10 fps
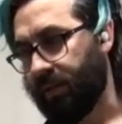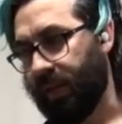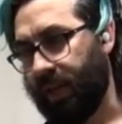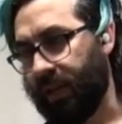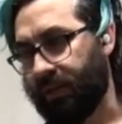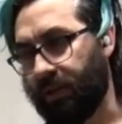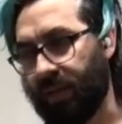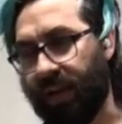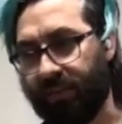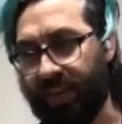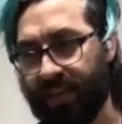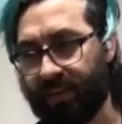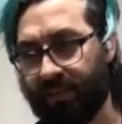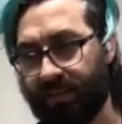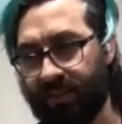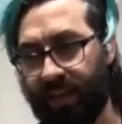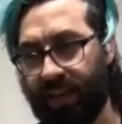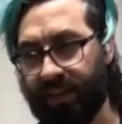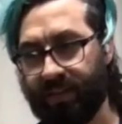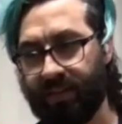they don't let off heat
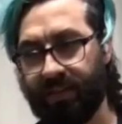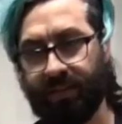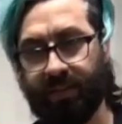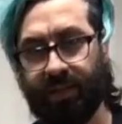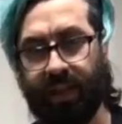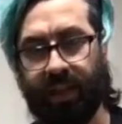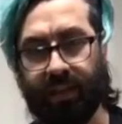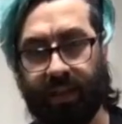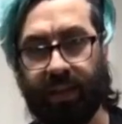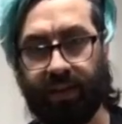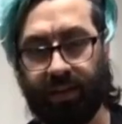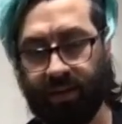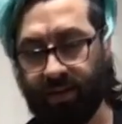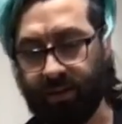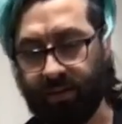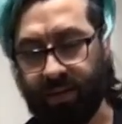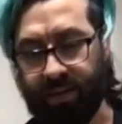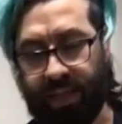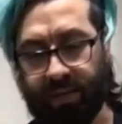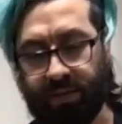as they cure,
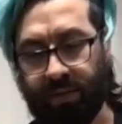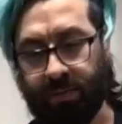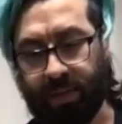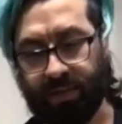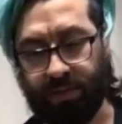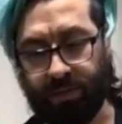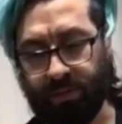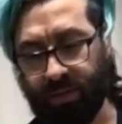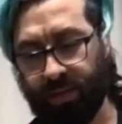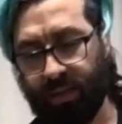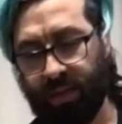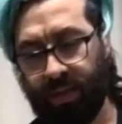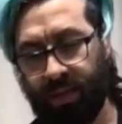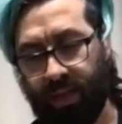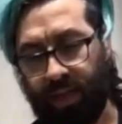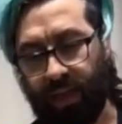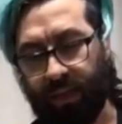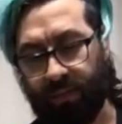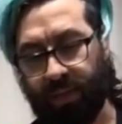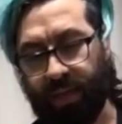whereas the exothermics do.
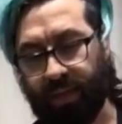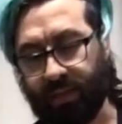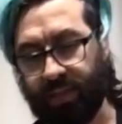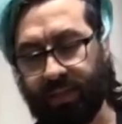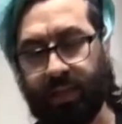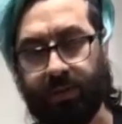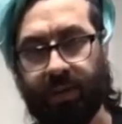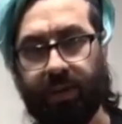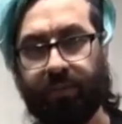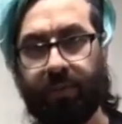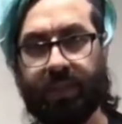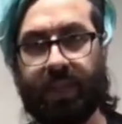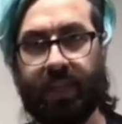And linseed oil, if you were to